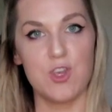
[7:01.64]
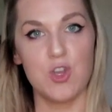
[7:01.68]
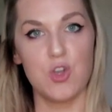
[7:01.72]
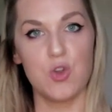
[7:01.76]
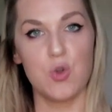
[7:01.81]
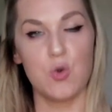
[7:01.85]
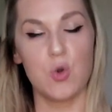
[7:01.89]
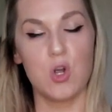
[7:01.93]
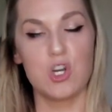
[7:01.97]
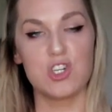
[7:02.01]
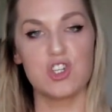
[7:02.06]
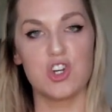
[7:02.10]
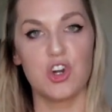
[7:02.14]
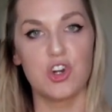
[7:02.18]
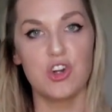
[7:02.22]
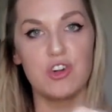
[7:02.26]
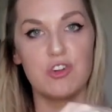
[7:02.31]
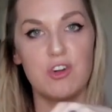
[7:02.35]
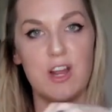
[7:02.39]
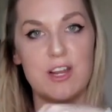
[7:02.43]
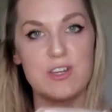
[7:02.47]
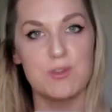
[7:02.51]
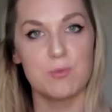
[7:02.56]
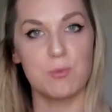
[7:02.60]
you turn
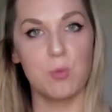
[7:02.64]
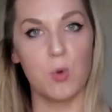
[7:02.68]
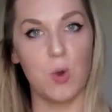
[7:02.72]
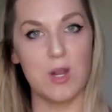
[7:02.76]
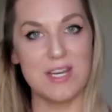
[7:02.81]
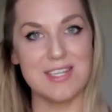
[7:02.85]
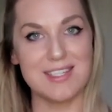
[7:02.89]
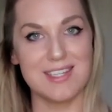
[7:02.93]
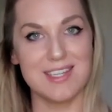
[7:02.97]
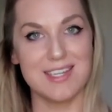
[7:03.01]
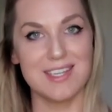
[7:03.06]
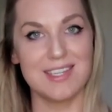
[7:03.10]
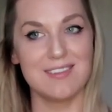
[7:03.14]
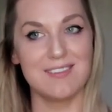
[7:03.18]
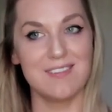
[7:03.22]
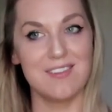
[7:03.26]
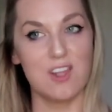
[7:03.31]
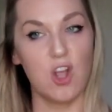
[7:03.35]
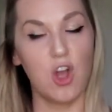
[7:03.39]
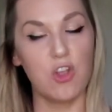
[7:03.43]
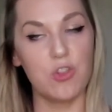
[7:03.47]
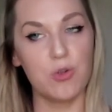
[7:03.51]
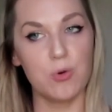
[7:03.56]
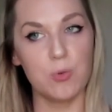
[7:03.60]
around and point it
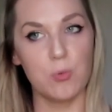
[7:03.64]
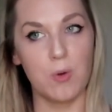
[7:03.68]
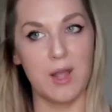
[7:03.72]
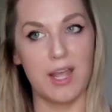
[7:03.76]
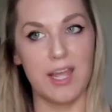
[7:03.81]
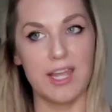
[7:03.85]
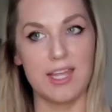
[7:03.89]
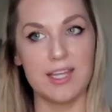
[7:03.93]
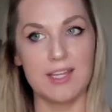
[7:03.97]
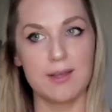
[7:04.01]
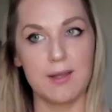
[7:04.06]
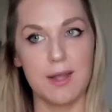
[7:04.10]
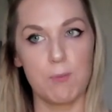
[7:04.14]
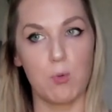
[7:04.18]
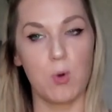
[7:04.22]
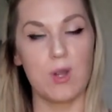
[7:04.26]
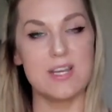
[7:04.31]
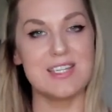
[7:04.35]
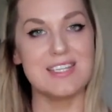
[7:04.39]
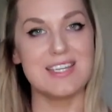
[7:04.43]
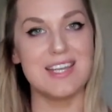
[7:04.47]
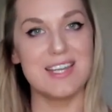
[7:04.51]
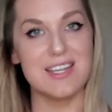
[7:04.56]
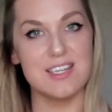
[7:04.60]
the other way,
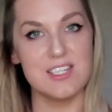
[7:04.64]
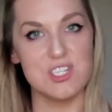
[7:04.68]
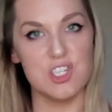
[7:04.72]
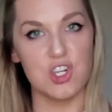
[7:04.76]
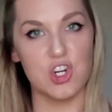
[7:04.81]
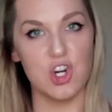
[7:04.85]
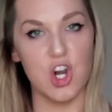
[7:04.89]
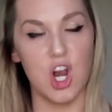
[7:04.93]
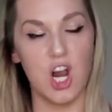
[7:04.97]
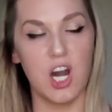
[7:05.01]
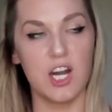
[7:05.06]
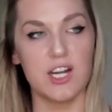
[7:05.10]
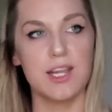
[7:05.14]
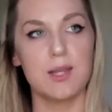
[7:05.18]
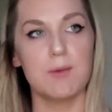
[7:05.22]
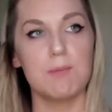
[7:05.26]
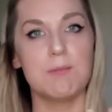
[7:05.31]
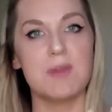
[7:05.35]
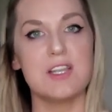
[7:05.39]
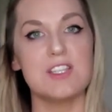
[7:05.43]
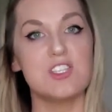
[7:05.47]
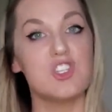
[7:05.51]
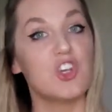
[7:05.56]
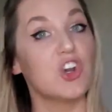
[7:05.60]
pointing into your heart,
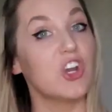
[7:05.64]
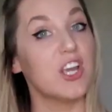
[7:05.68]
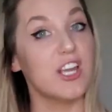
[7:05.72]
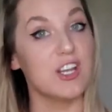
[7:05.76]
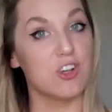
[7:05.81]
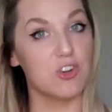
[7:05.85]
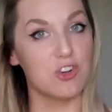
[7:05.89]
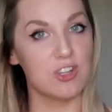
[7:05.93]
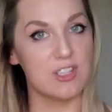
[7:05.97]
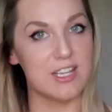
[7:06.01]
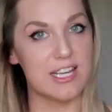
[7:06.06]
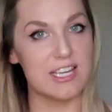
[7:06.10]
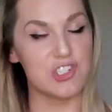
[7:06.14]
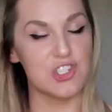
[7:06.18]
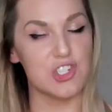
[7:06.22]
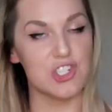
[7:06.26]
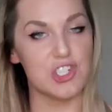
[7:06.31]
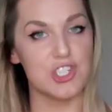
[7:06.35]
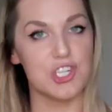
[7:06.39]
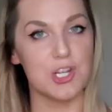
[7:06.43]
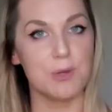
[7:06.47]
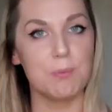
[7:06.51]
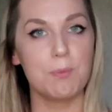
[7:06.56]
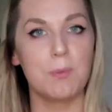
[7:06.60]
it means you're in a
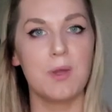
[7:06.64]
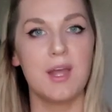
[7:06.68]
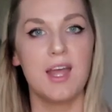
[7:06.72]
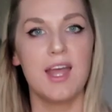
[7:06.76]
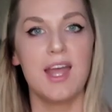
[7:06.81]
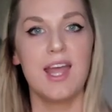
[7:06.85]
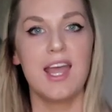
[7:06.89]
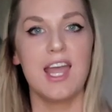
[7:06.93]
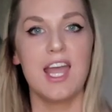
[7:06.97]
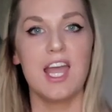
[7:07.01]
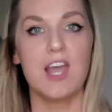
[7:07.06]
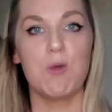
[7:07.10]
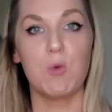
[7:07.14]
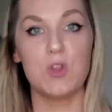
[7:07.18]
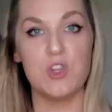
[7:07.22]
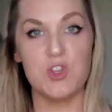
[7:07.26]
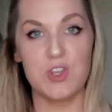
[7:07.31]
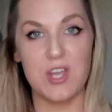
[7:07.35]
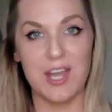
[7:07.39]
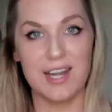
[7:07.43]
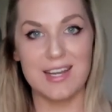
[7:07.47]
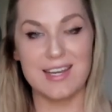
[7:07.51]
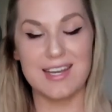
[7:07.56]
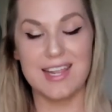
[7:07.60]
relationship. When
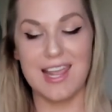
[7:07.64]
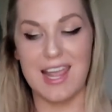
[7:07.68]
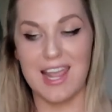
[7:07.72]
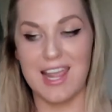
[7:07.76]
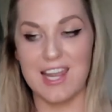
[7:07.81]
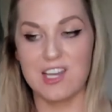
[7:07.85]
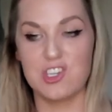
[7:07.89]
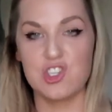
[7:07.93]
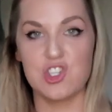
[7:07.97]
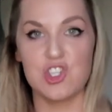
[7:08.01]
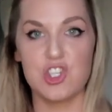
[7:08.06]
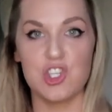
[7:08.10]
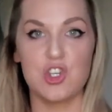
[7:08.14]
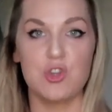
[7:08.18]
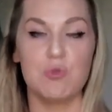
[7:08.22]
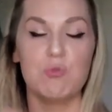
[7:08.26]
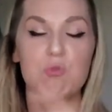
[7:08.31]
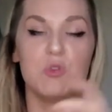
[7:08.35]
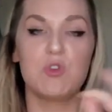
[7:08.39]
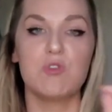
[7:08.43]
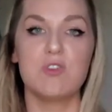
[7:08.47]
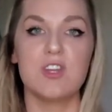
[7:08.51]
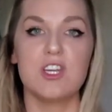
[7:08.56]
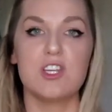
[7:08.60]
you get engaged,
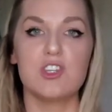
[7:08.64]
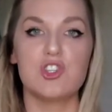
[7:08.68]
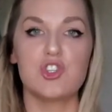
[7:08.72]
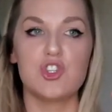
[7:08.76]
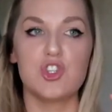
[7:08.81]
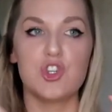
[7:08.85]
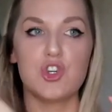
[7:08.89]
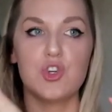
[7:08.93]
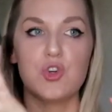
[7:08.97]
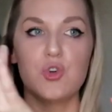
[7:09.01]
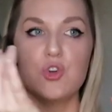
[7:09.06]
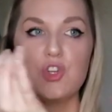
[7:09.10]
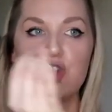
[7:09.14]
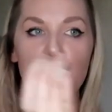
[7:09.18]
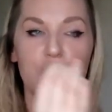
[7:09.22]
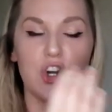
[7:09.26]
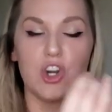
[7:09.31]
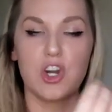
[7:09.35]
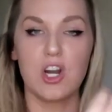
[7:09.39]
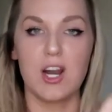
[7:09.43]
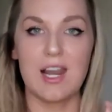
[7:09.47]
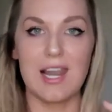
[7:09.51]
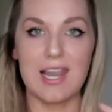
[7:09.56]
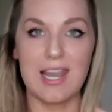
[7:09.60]
you move it to
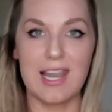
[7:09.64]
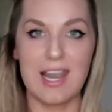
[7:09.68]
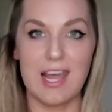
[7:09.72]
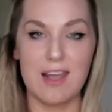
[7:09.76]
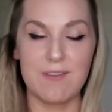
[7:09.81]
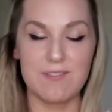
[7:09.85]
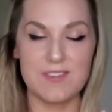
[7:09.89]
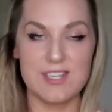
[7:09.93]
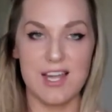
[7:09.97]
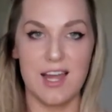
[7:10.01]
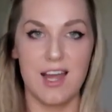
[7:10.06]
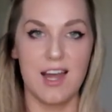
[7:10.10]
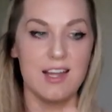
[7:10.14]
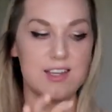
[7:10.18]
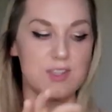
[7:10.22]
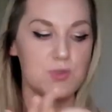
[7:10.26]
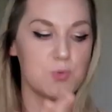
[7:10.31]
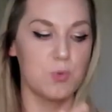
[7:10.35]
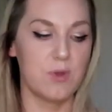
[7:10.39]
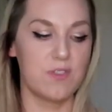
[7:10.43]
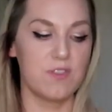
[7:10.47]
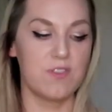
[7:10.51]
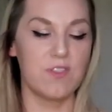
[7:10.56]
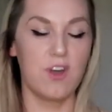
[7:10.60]
your left
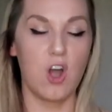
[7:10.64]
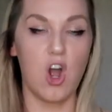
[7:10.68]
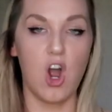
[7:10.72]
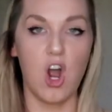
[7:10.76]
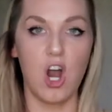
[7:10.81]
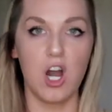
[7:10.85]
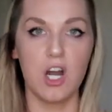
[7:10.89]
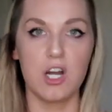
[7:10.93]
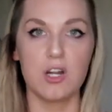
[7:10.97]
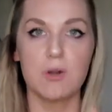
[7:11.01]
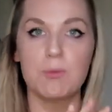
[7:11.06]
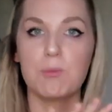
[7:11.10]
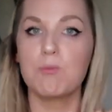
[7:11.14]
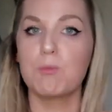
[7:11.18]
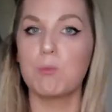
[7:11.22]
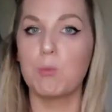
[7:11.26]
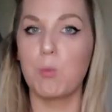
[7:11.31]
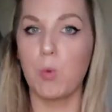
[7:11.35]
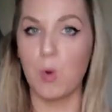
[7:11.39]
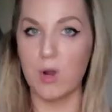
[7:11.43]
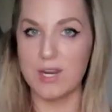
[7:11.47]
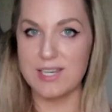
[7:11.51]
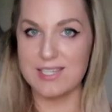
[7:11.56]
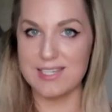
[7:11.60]
hand with the heart
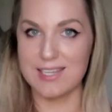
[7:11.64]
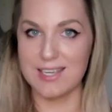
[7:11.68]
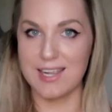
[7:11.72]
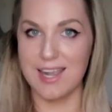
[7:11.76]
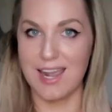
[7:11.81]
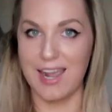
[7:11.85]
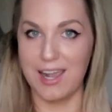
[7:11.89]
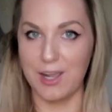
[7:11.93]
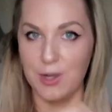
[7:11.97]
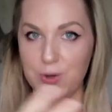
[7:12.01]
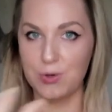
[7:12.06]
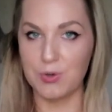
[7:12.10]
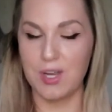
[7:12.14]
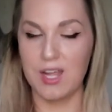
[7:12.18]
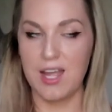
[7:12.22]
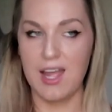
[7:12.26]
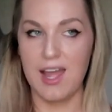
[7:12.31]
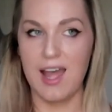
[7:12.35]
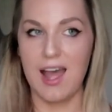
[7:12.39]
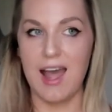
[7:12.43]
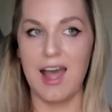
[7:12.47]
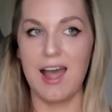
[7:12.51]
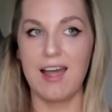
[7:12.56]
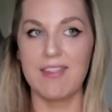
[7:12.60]
pointing out,
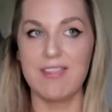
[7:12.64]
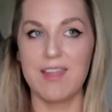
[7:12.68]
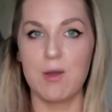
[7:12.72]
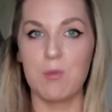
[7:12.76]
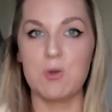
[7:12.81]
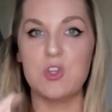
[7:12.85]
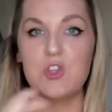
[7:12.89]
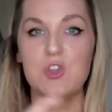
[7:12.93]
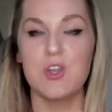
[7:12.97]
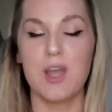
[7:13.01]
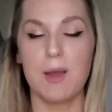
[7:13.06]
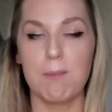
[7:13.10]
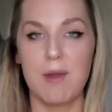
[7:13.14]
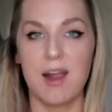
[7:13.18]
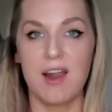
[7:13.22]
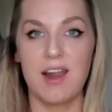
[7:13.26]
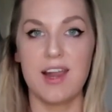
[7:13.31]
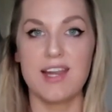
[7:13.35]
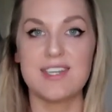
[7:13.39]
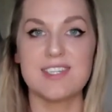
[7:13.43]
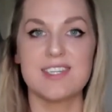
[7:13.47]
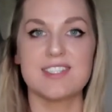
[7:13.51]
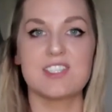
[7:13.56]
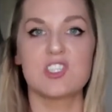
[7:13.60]
and then when you get
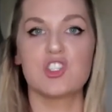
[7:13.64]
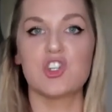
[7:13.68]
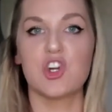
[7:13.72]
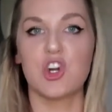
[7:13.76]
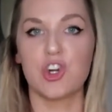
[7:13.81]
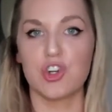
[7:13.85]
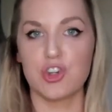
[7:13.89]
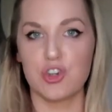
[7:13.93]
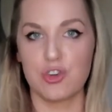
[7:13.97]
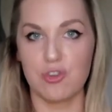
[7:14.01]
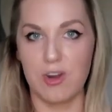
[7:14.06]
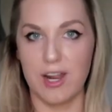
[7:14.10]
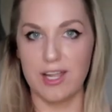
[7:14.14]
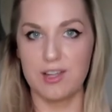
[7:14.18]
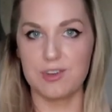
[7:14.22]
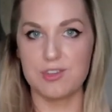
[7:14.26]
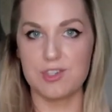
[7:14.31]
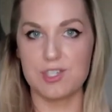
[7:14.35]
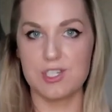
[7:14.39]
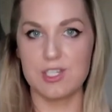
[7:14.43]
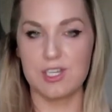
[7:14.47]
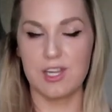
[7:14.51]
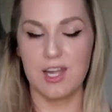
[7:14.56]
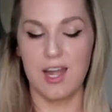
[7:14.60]
married, it's turned
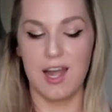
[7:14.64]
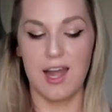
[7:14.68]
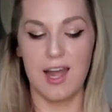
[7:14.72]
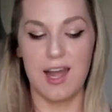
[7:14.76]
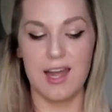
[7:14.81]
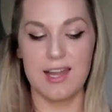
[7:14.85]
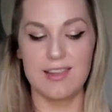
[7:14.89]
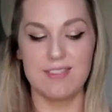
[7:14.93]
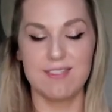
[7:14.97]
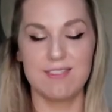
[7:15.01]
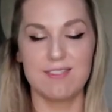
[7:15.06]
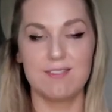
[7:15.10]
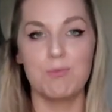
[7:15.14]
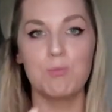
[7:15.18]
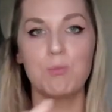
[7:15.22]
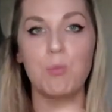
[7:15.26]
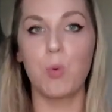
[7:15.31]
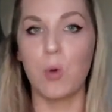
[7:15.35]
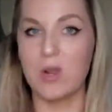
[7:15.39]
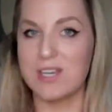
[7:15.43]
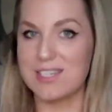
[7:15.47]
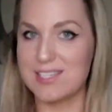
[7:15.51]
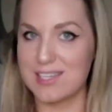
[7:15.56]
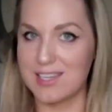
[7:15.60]
around and
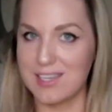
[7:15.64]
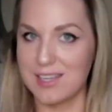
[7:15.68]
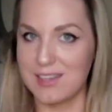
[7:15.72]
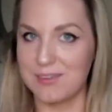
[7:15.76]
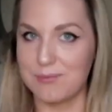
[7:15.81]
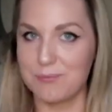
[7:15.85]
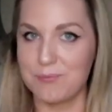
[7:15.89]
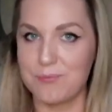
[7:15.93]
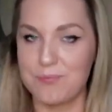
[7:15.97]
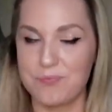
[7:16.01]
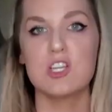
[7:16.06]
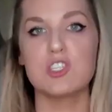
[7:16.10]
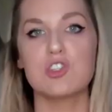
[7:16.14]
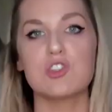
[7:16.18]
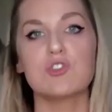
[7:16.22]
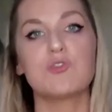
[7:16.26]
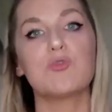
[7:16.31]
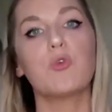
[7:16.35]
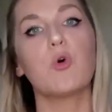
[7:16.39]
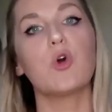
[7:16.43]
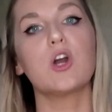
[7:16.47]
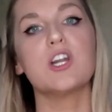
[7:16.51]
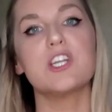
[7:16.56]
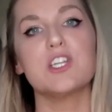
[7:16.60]
pointing in. So
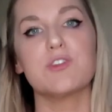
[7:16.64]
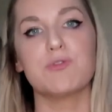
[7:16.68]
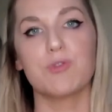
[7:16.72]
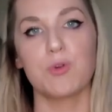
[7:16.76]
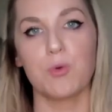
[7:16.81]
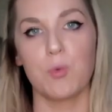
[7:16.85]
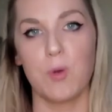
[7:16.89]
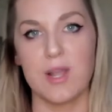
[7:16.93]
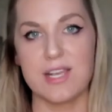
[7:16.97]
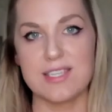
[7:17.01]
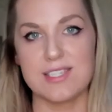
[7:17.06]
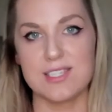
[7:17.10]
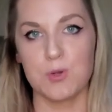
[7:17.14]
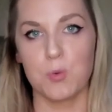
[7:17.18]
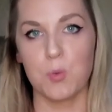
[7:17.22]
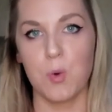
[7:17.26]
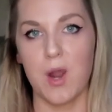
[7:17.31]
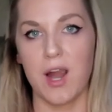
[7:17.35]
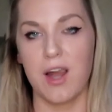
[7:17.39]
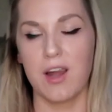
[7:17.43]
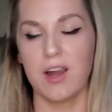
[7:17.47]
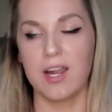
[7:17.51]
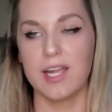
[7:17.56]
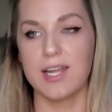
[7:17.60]
there's four different ways to
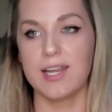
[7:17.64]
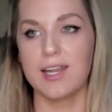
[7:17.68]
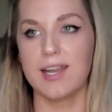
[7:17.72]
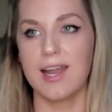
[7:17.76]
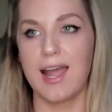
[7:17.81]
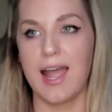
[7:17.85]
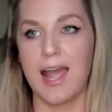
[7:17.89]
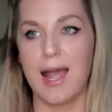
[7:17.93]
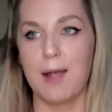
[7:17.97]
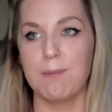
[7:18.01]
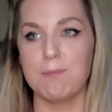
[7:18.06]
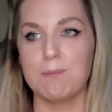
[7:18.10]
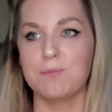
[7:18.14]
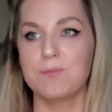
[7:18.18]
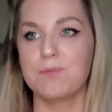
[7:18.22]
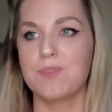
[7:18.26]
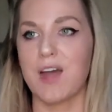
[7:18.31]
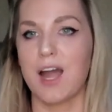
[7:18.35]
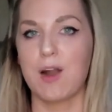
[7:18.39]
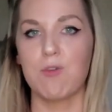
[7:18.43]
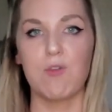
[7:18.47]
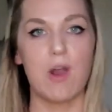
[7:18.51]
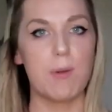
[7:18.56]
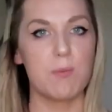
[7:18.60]
wear it,
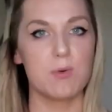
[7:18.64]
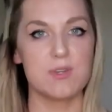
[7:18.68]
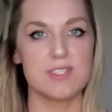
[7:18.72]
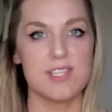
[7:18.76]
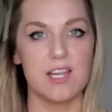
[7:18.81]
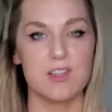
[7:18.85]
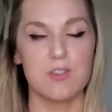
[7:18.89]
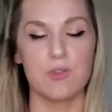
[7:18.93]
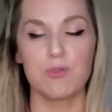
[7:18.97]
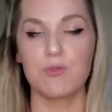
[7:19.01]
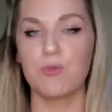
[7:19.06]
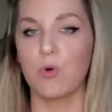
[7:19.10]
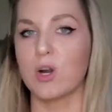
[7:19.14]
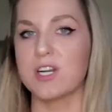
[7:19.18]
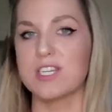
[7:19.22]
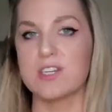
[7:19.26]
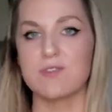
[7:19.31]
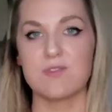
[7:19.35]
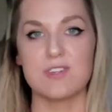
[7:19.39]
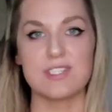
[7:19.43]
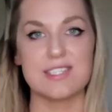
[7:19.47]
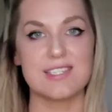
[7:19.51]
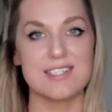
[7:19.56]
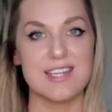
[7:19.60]
and that represent the four
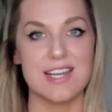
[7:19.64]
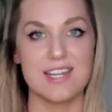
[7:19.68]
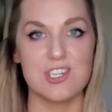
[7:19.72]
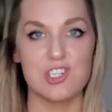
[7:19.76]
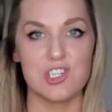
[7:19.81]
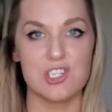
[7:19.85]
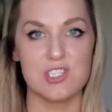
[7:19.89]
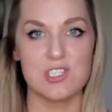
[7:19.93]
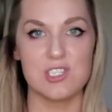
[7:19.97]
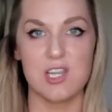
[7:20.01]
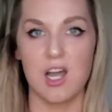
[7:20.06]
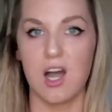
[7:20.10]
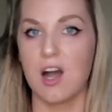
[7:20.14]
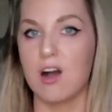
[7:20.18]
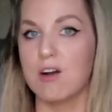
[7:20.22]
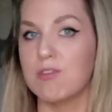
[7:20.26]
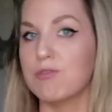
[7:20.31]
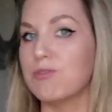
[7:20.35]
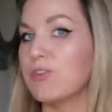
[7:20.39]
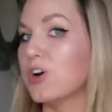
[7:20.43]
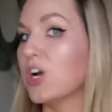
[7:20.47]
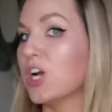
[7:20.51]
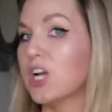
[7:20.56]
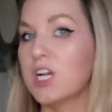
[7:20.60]
different stages
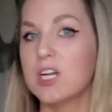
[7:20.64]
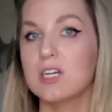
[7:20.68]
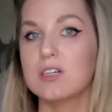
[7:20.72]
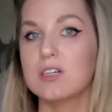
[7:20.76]
of